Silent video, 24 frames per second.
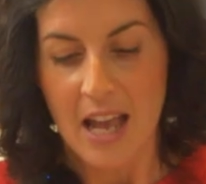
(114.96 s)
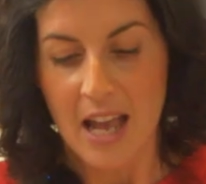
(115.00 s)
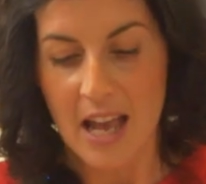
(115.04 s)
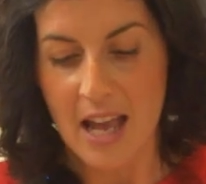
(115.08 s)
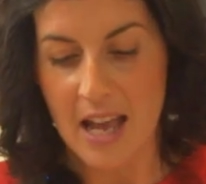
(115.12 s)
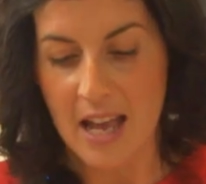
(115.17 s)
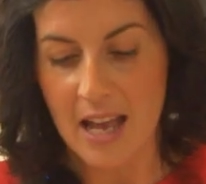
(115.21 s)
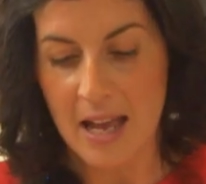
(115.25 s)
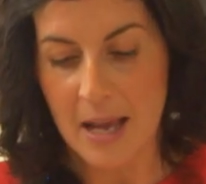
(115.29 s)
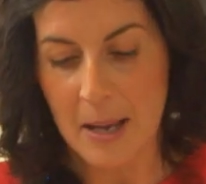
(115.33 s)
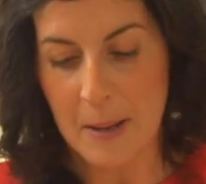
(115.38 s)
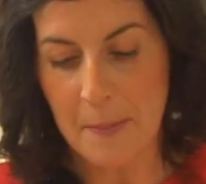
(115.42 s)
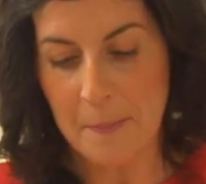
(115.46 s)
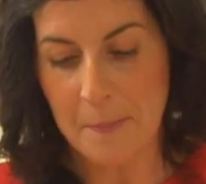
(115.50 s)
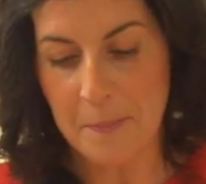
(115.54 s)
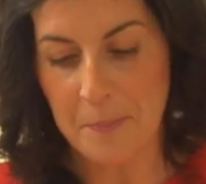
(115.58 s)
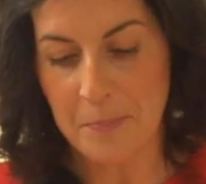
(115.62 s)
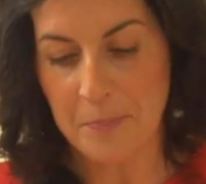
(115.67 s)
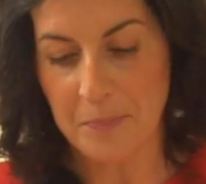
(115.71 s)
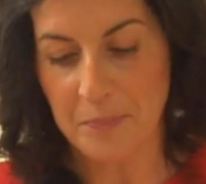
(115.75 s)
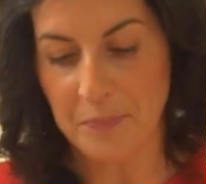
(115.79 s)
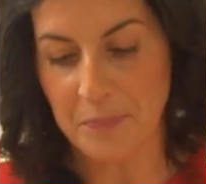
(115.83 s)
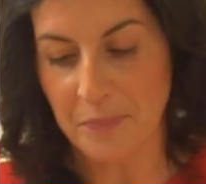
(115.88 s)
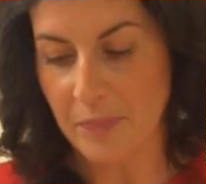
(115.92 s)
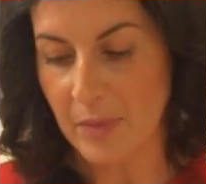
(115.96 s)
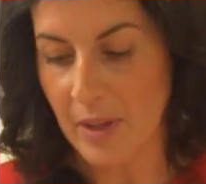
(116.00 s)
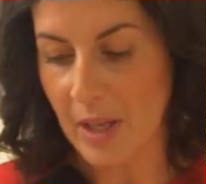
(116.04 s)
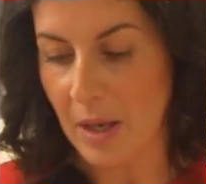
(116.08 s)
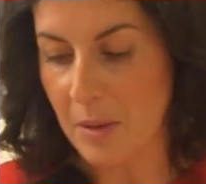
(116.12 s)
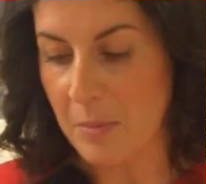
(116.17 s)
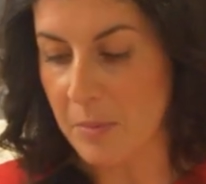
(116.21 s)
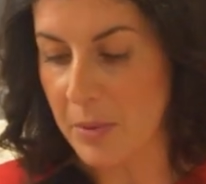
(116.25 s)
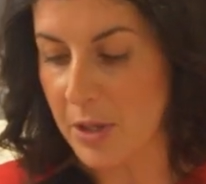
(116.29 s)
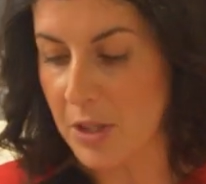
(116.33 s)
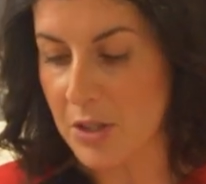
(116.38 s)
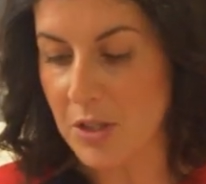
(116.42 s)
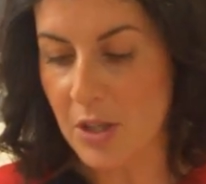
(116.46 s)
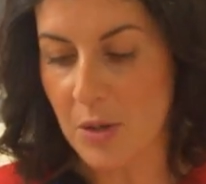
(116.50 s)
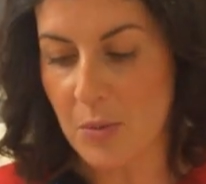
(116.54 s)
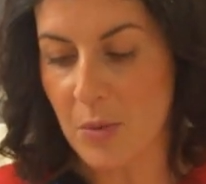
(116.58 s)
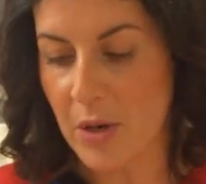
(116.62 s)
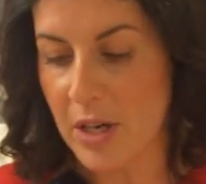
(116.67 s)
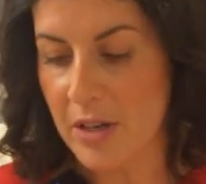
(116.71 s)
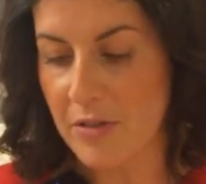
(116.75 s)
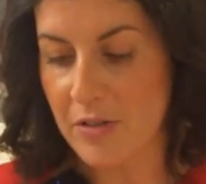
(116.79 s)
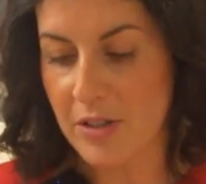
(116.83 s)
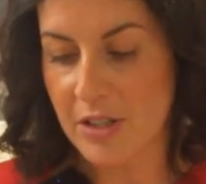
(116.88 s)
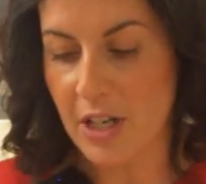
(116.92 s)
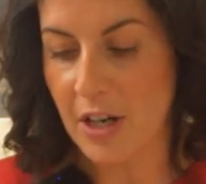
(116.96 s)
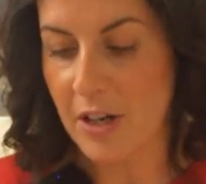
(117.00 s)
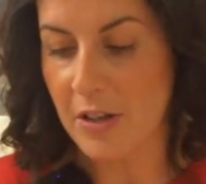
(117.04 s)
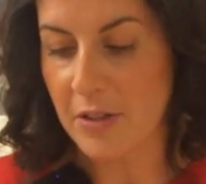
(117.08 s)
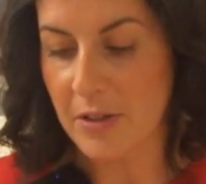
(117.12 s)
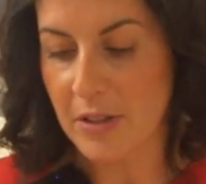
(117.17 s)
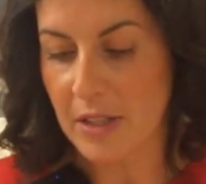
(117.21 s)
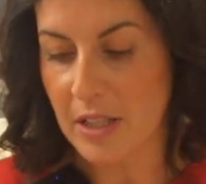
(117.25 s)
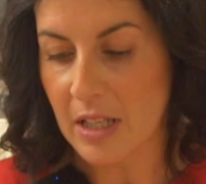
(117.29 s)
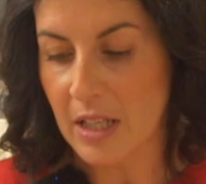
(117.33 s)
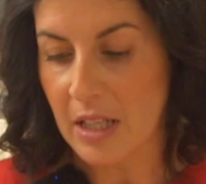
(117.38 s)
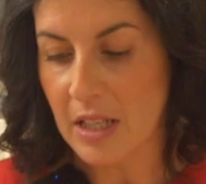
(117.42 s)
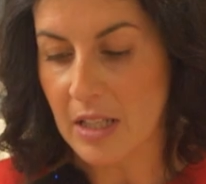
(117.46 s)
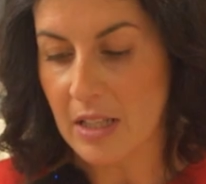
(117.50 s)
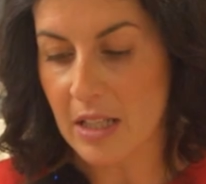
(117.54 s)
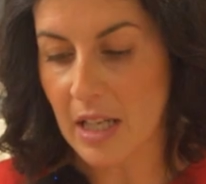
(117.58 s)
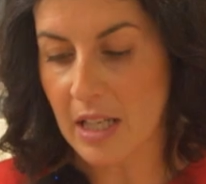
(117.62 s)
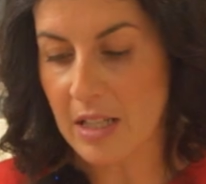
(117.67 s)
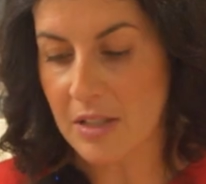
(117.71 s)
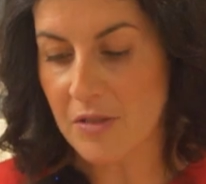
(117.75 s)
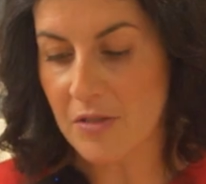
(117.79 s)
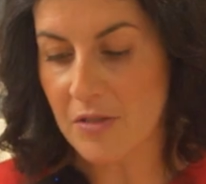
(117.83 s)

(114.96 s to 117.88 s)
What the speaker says: But don't worry if you don't, that's